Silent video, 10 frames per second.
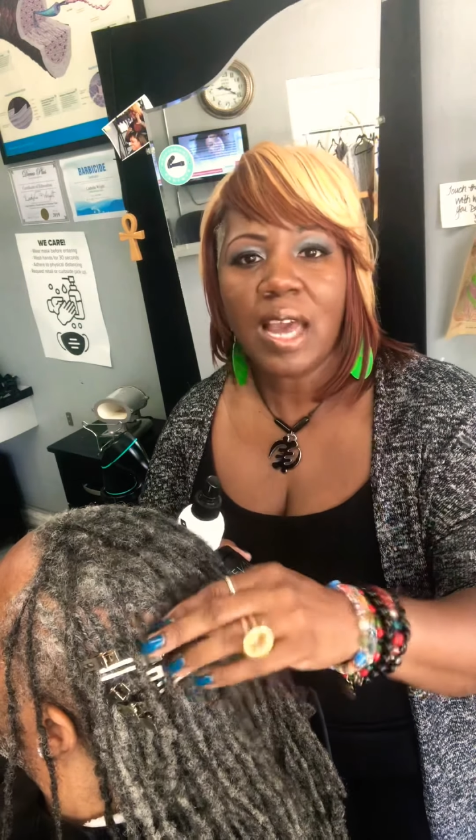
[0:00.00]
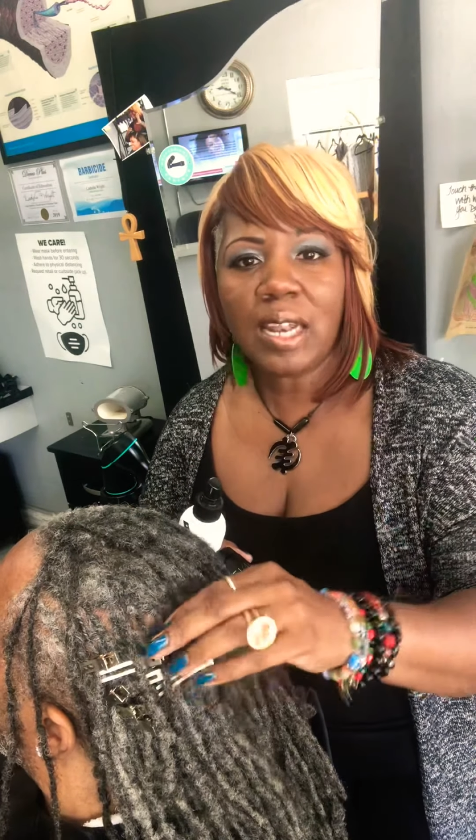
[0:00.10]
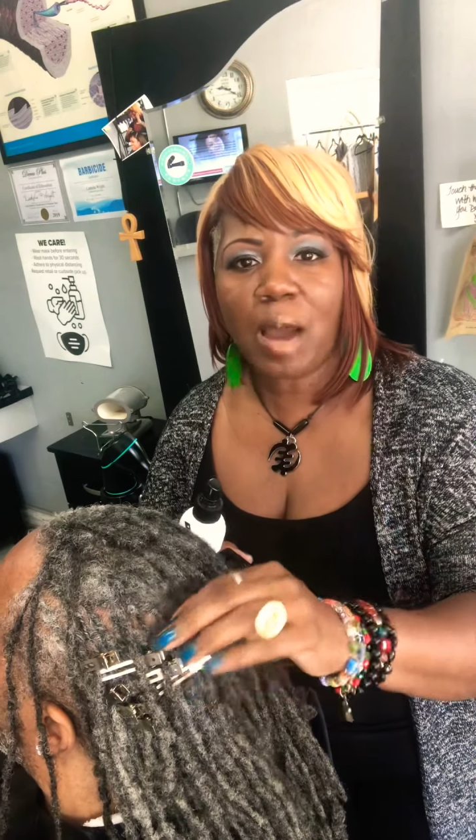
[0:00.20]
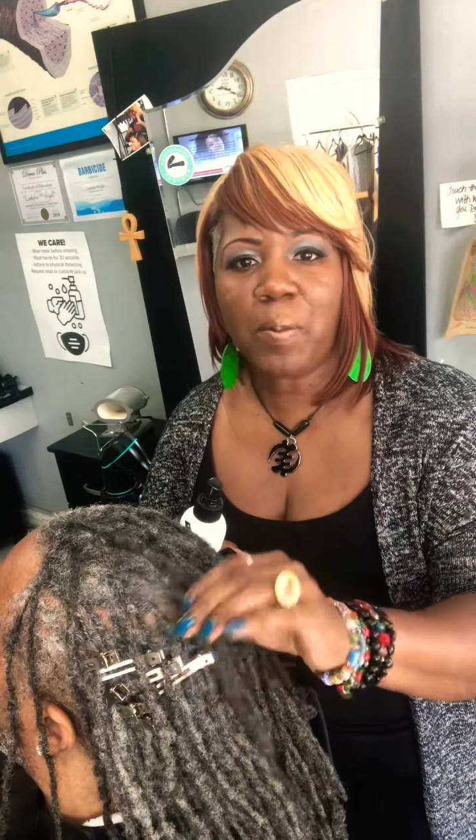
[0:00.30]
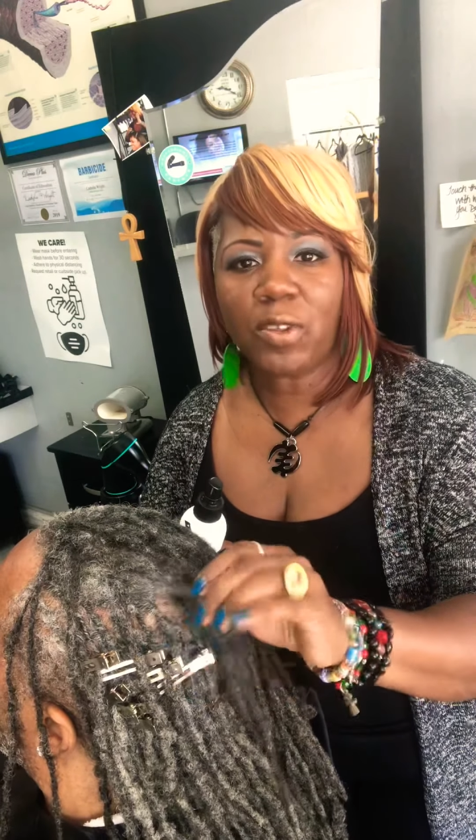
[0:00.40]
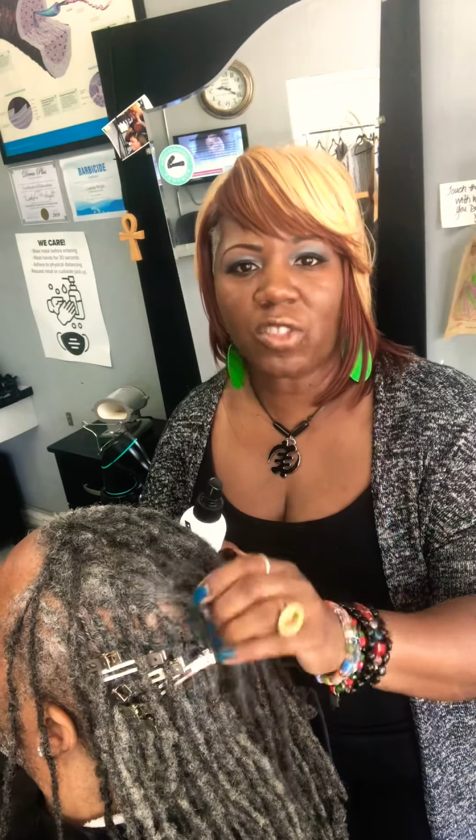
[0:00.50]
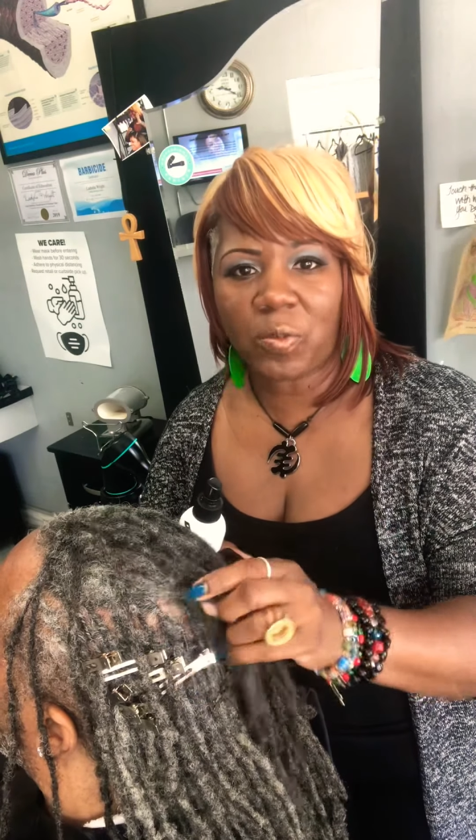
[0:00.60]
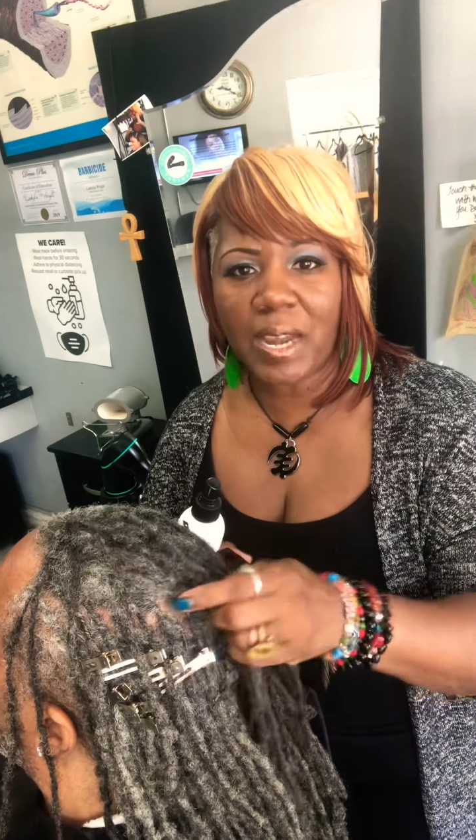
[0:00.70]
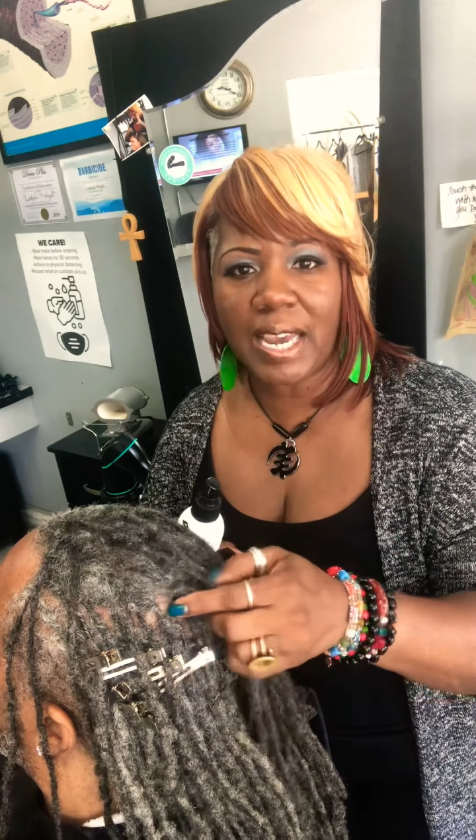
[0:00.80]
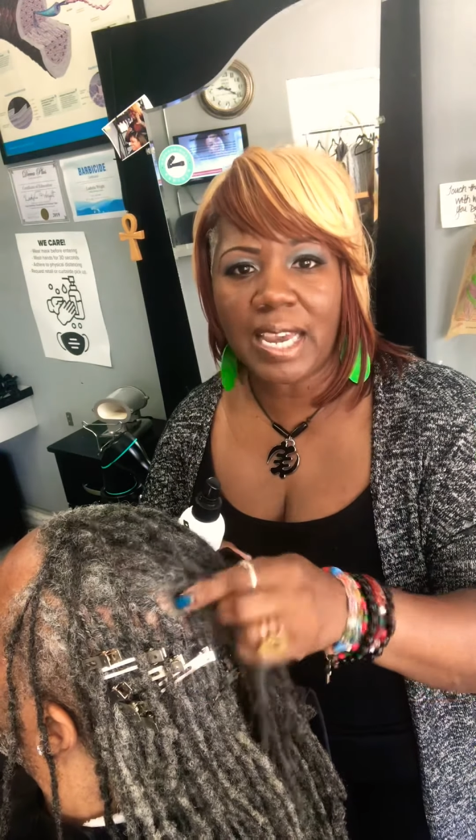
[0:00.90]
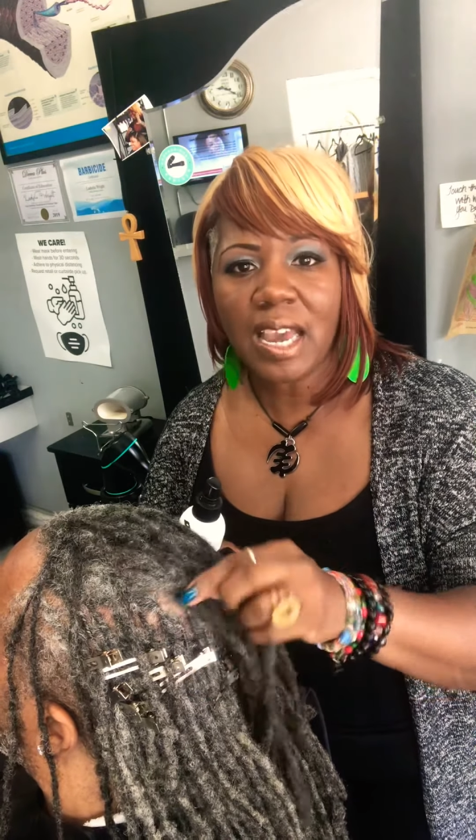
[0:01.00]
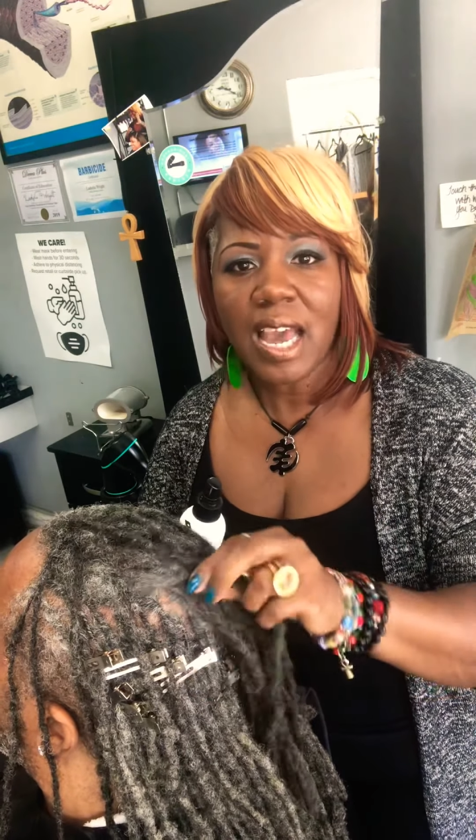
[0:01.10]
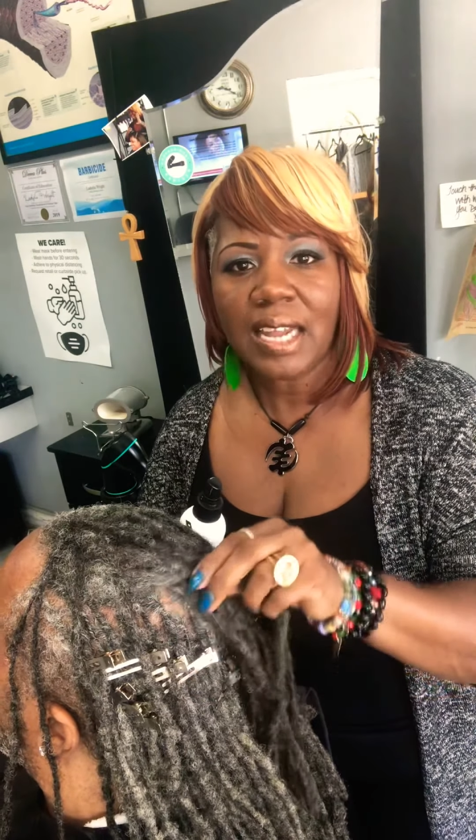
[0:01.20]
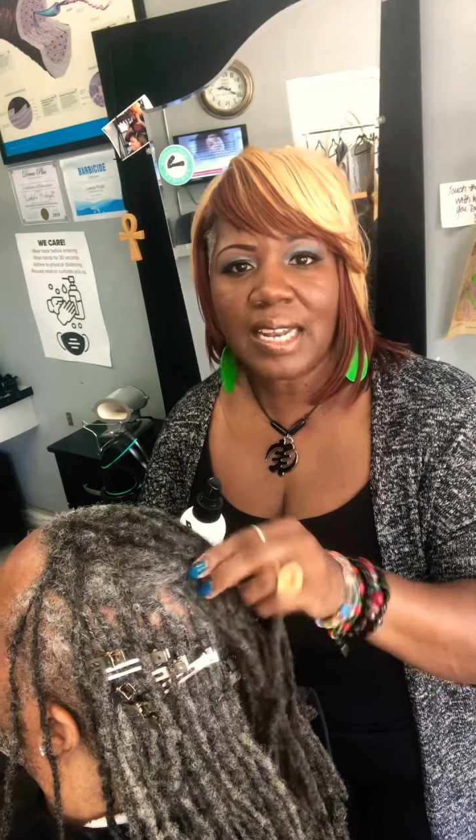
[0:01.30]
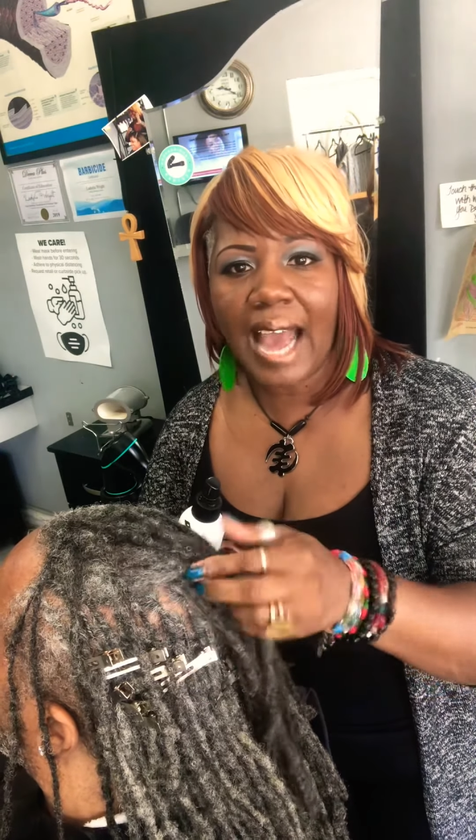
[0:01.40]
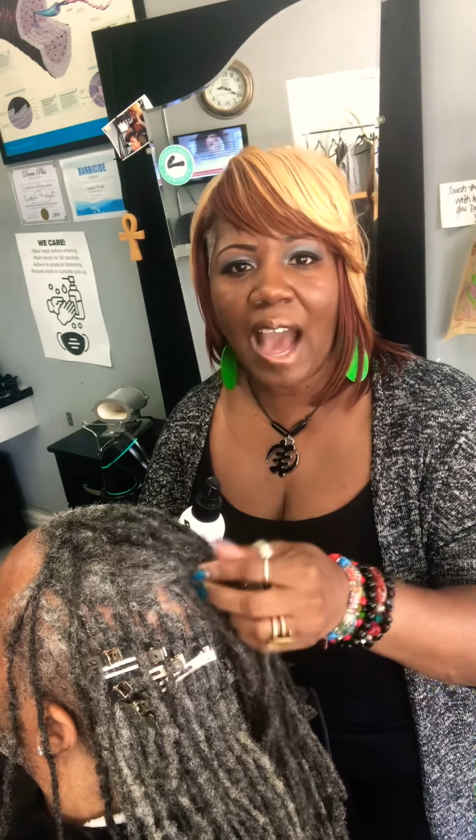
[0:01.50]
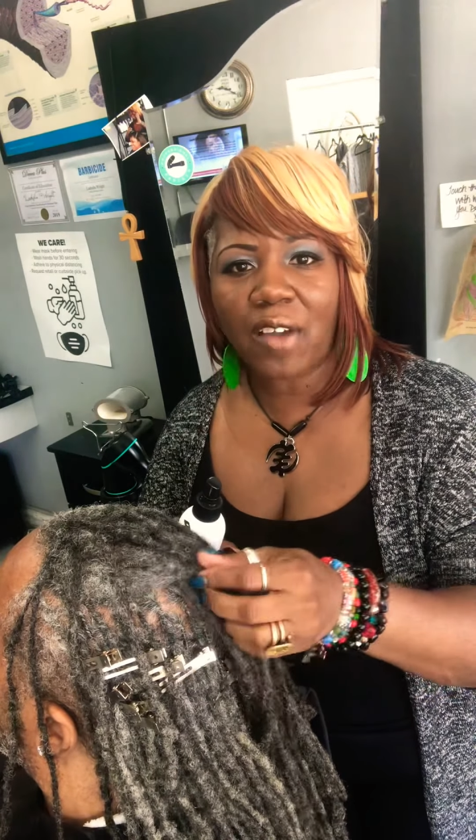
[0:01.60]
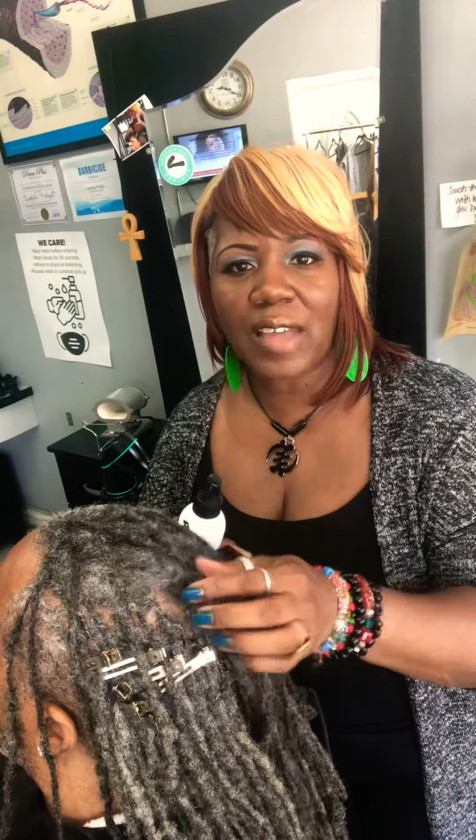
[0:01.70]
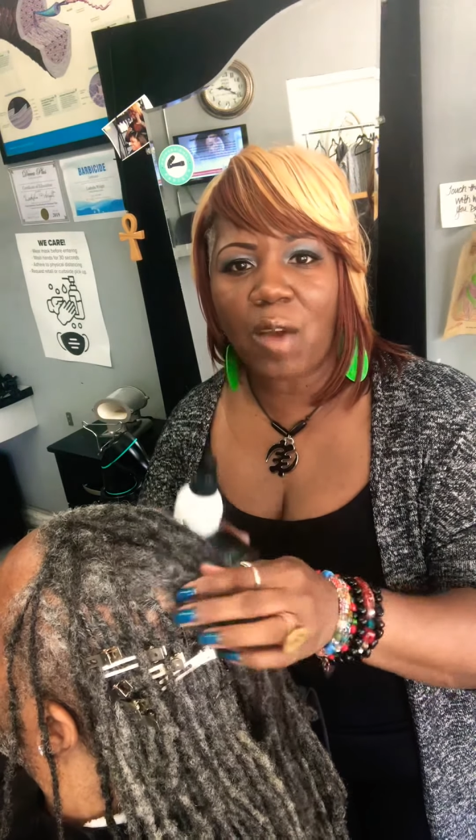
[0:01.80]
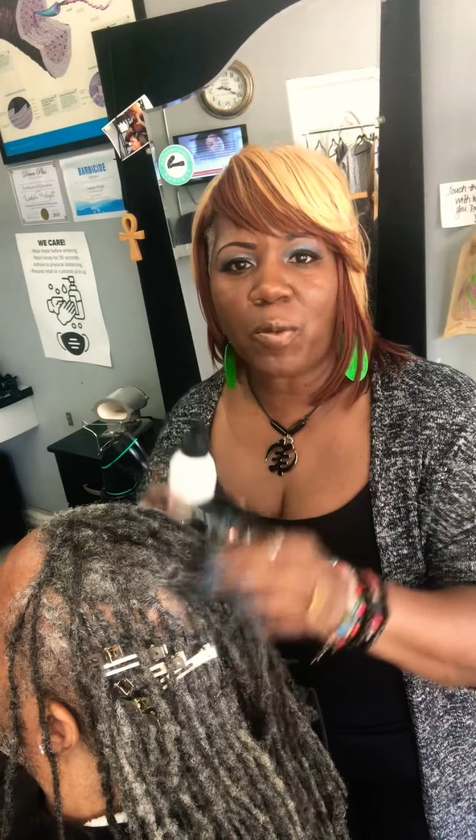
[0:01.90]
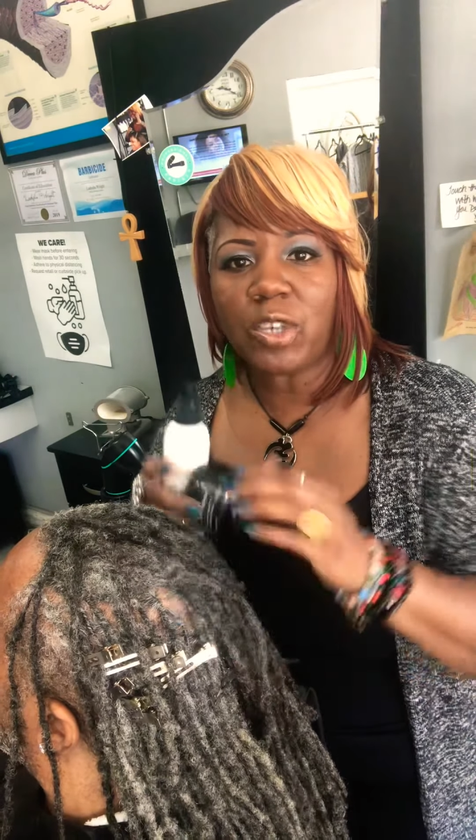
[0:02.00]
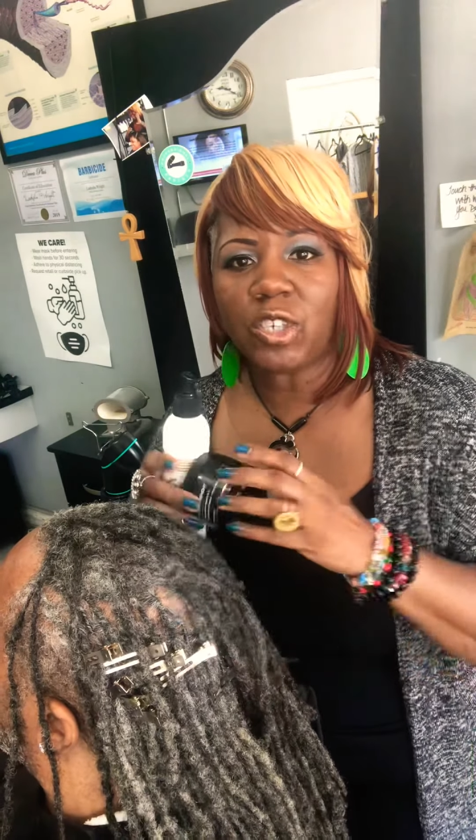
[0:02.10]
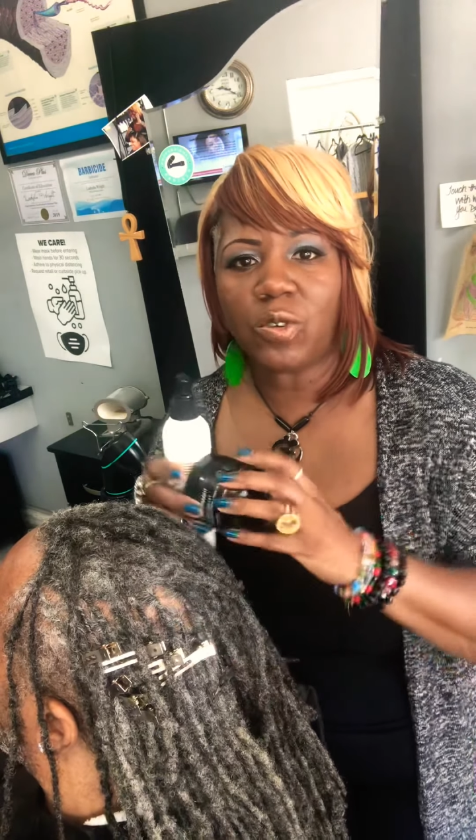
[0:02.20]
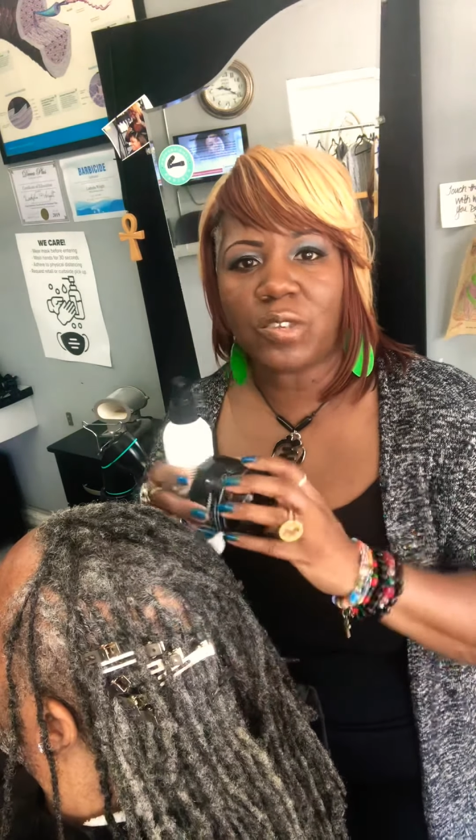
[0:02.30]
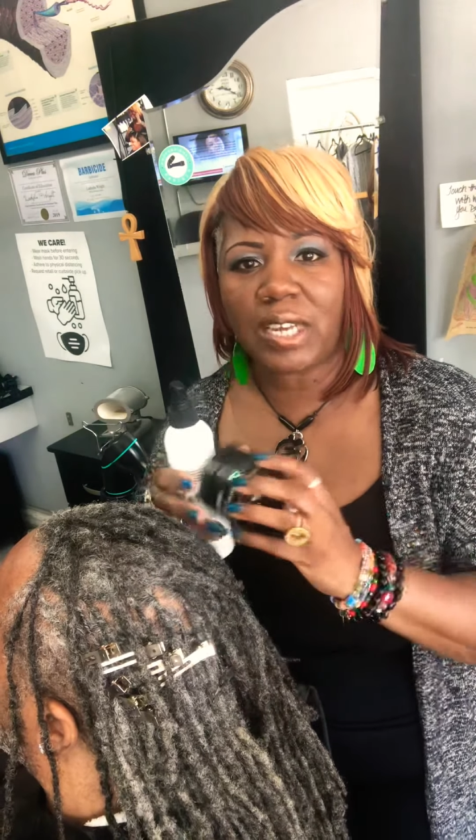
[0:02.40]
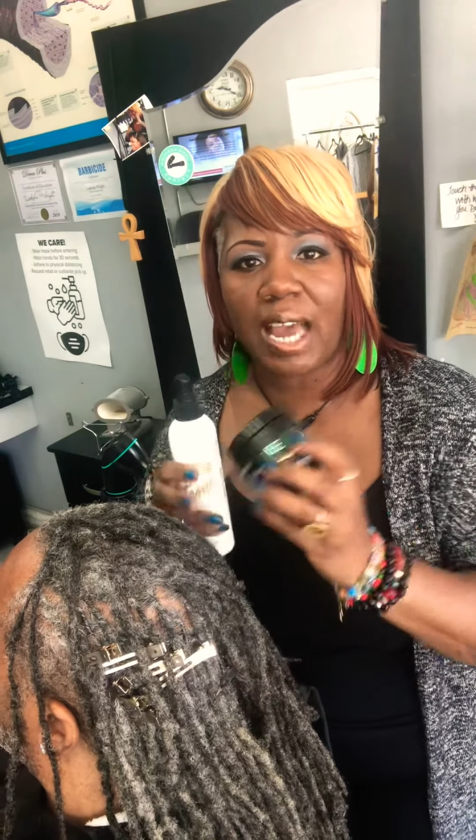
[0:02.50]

Number three, now that we're using